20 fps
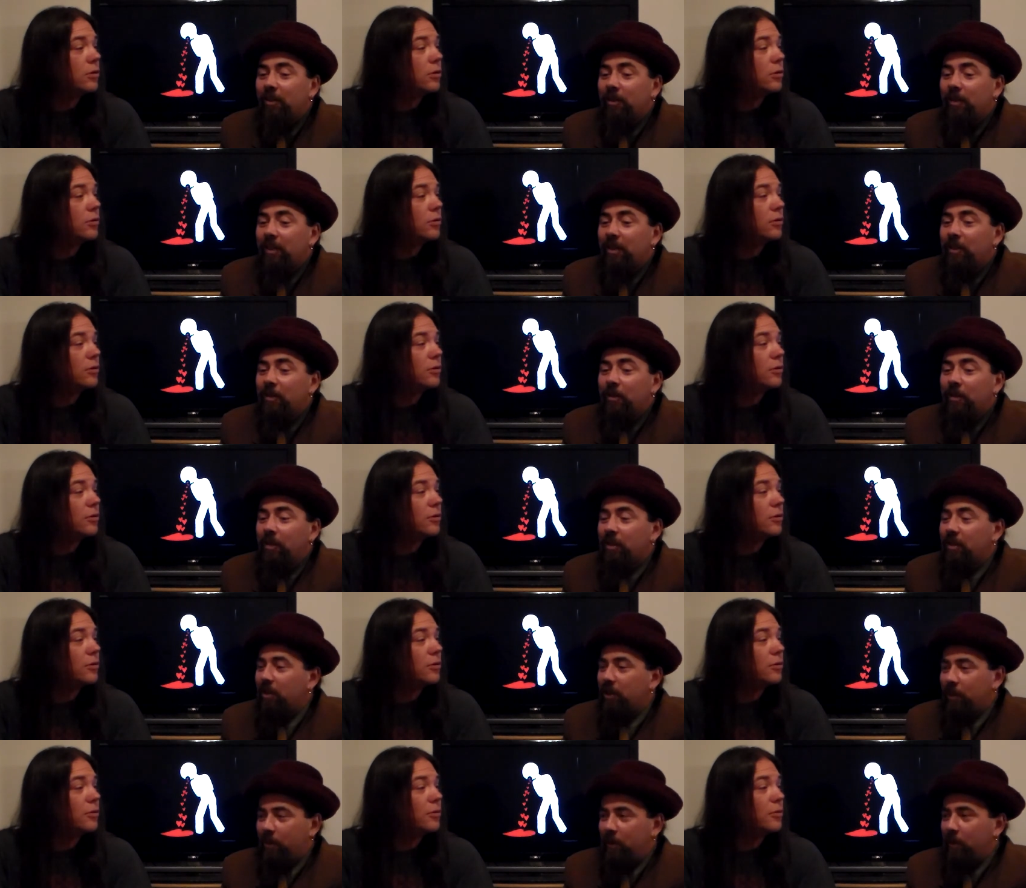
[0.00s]
Speaker 1: you. It was
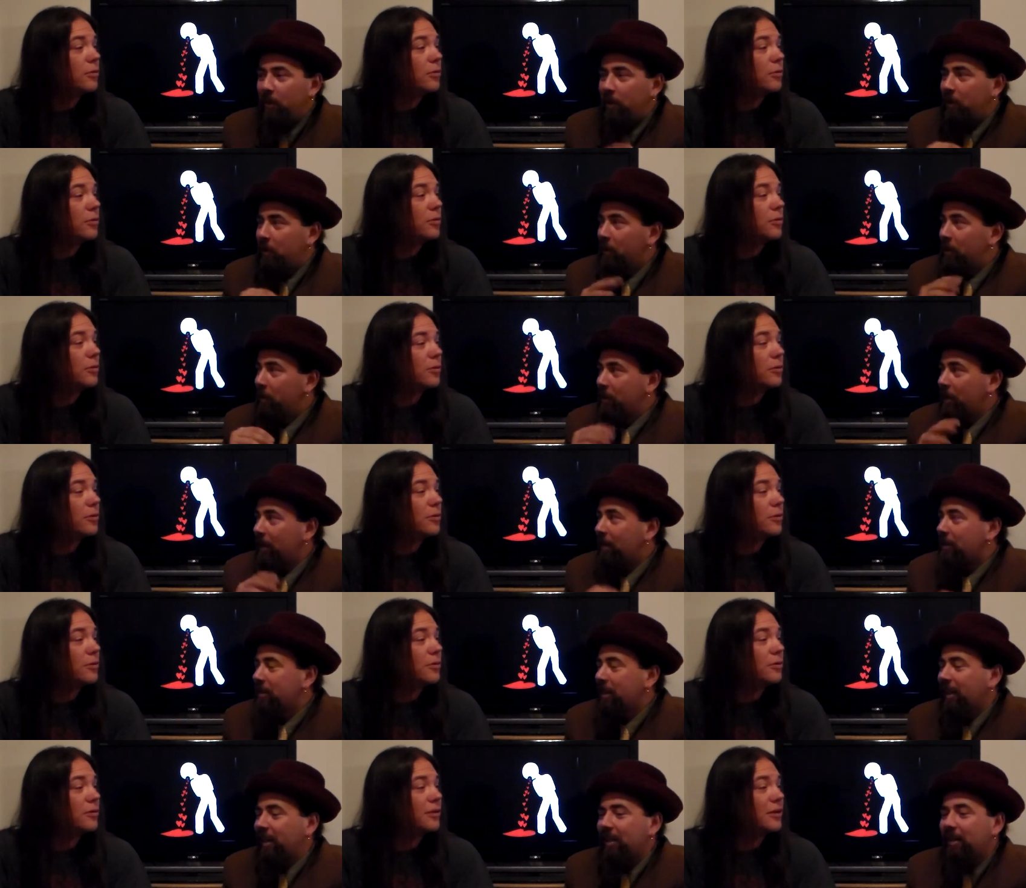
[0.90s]
just
Speaker 2: jibba
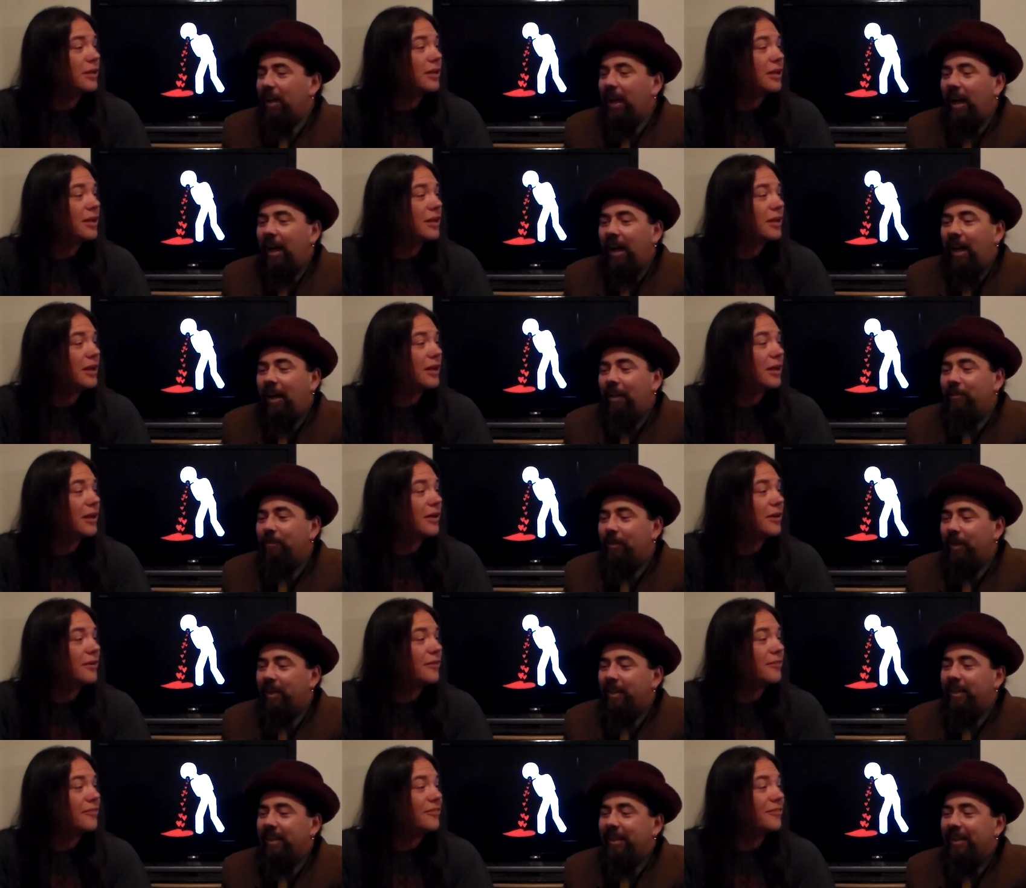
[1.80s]
and I was like, oh,
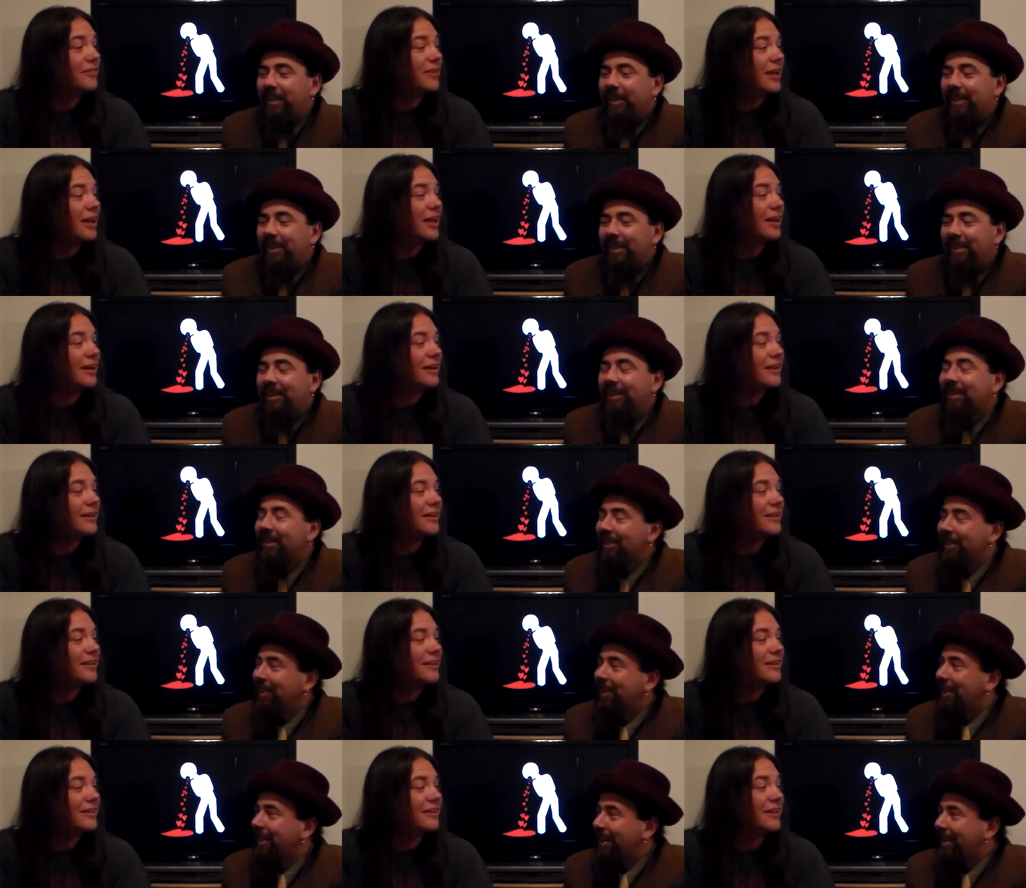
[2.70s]
fuck. Yeah.
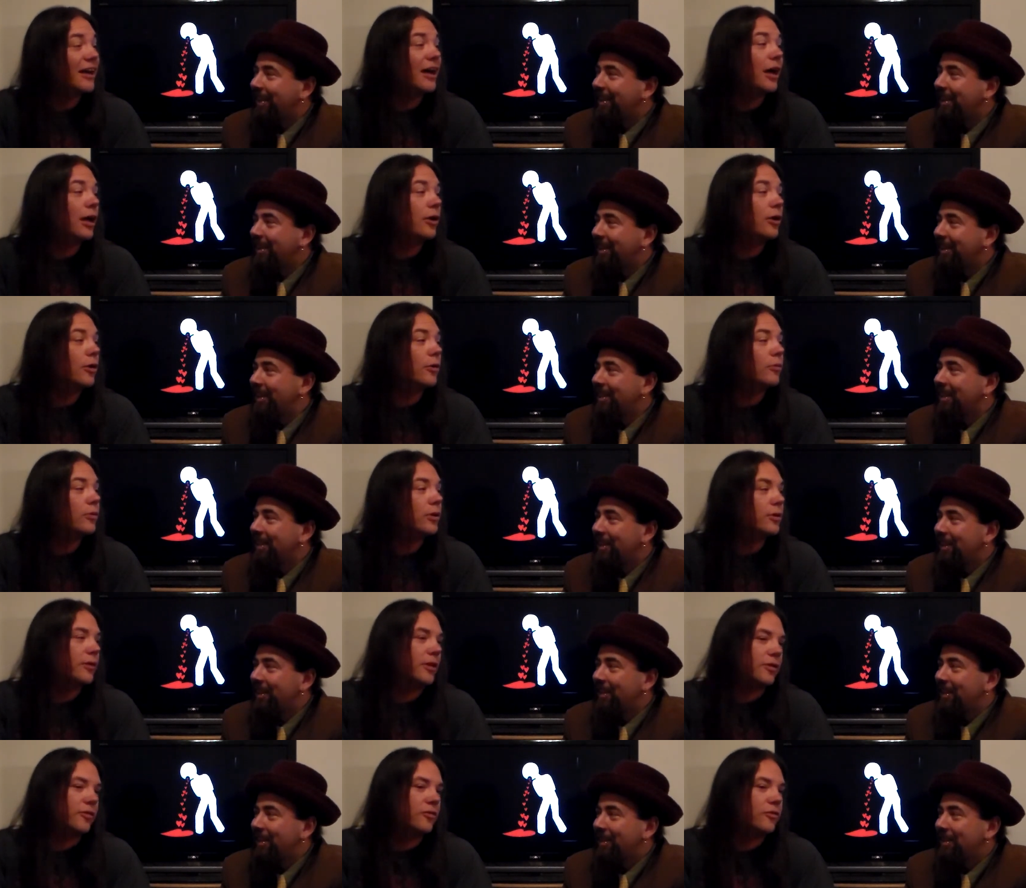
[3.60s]
Yeah, I know.
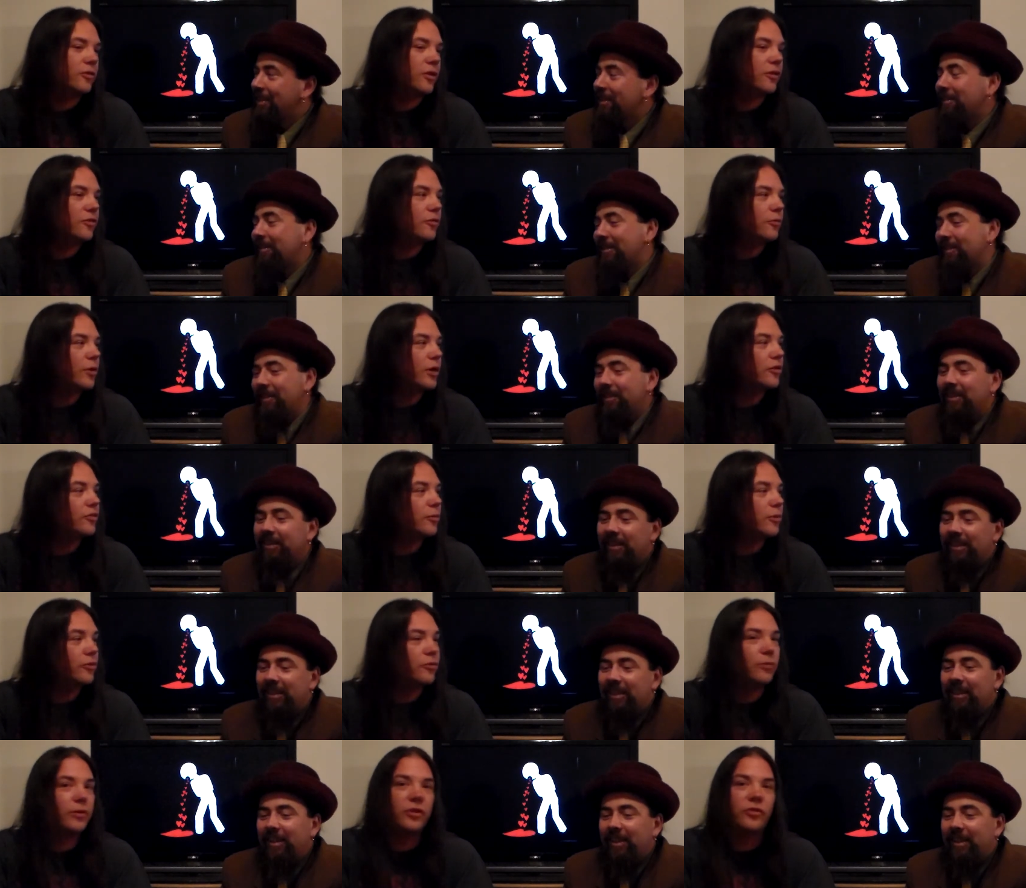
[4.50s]
Well, that's that's the way
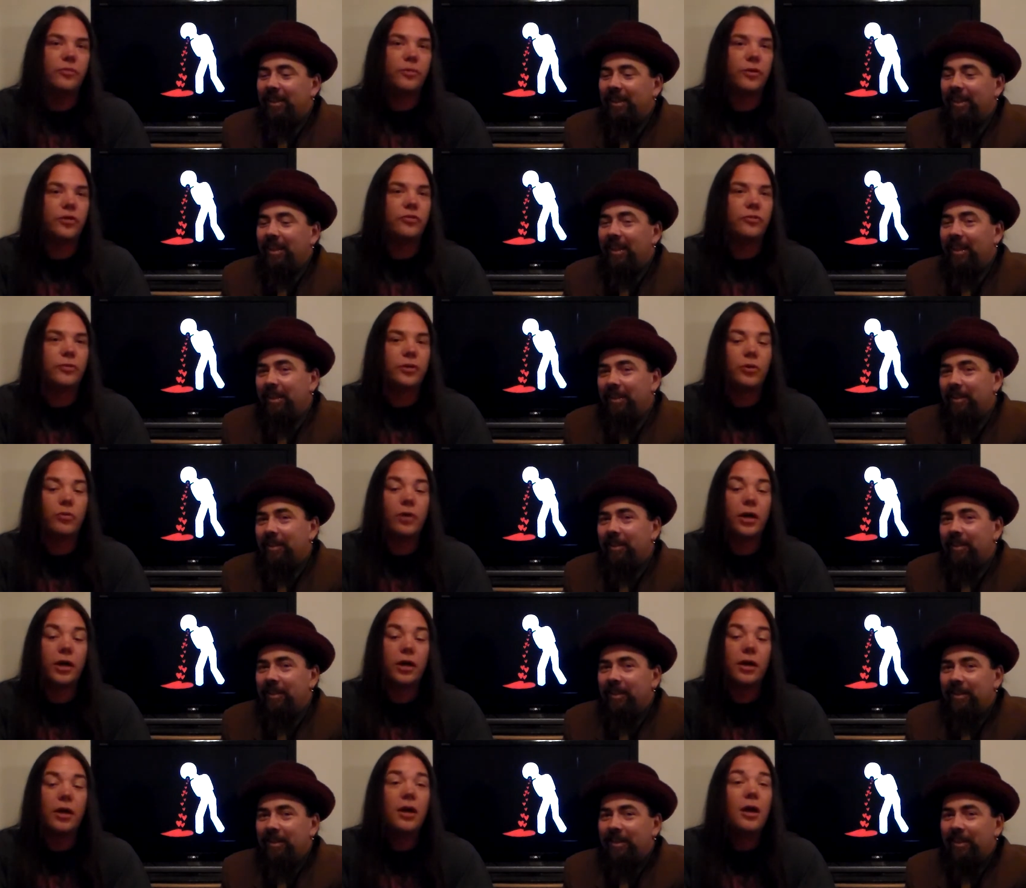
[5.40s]
it's supposed to be. It's supposed to be
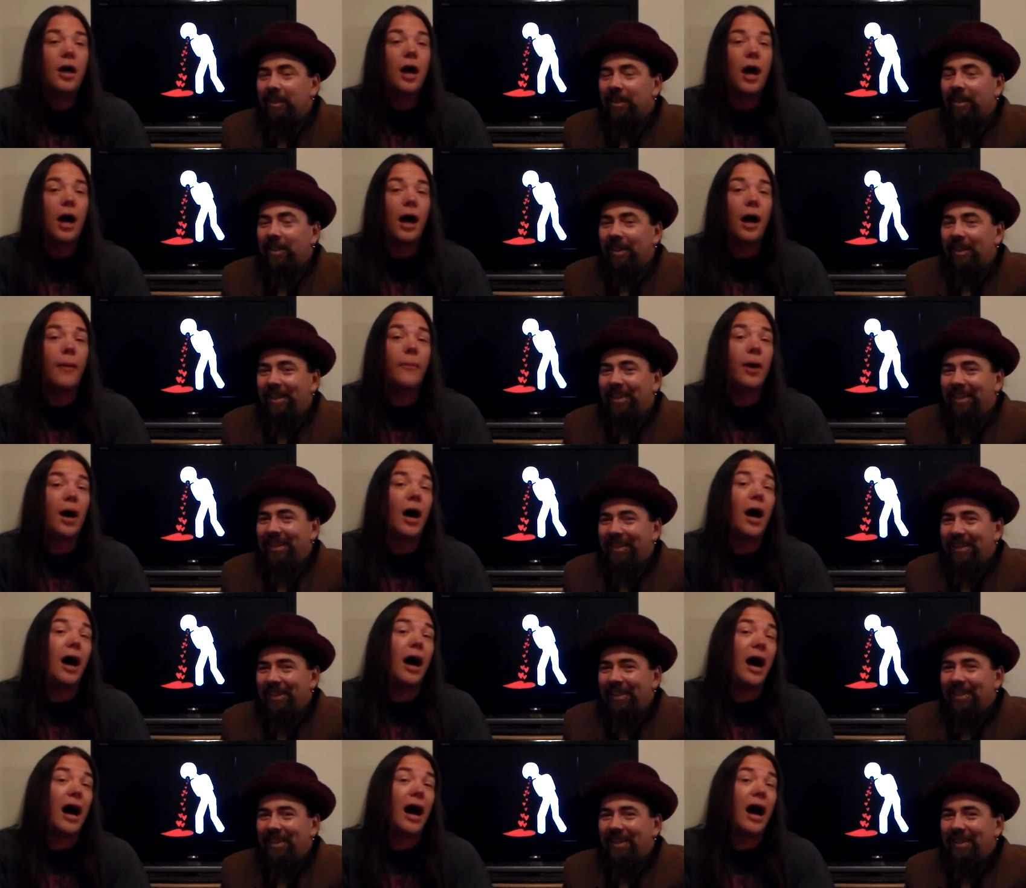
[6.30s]
quick. Um,